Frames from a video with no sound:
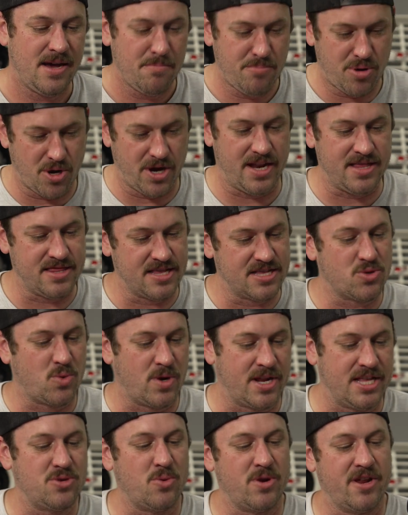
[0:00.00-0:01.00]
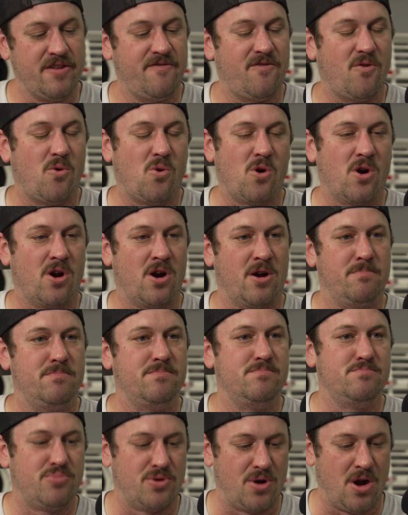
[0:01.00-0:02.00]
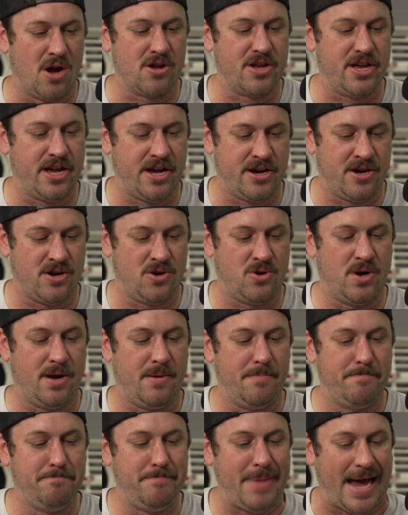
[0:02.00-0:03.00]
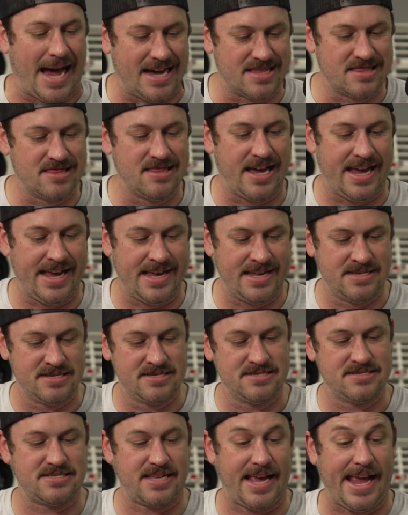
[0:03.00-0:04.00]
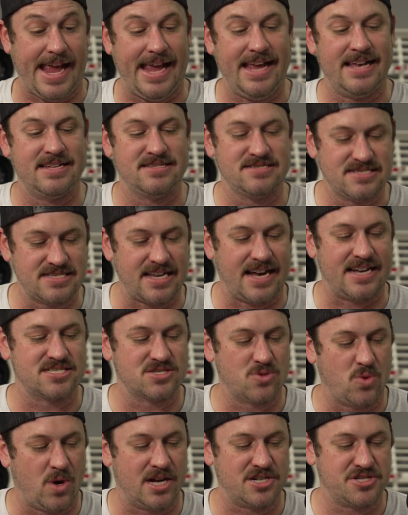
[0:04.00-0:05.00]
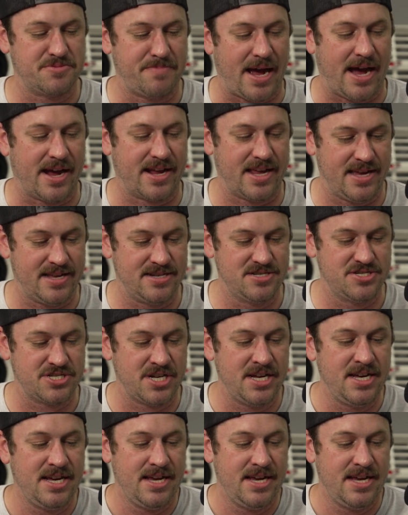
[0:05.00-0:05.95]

put in the 2024 Bronco Badlands and Sasquatch package